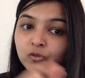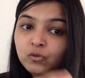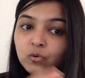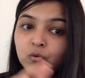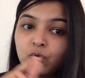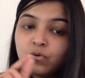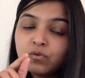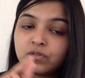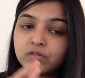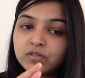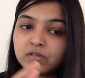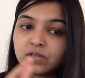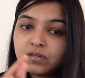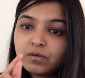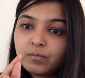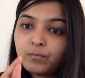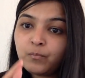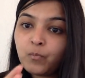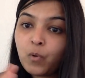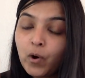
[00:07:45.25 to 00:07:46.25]
those
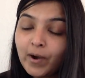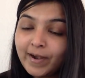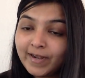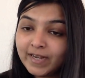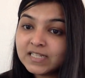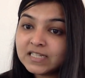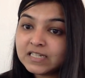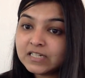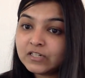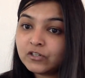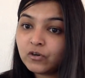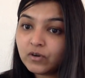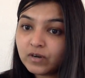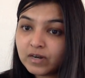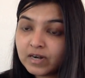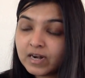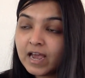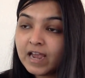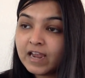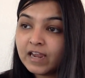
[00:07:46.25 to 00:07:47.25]
points in your
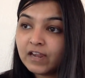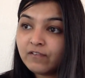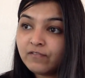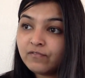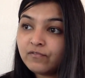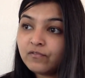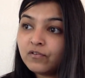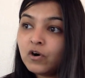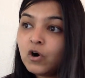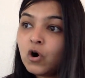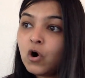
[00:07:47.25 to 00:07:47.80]
life,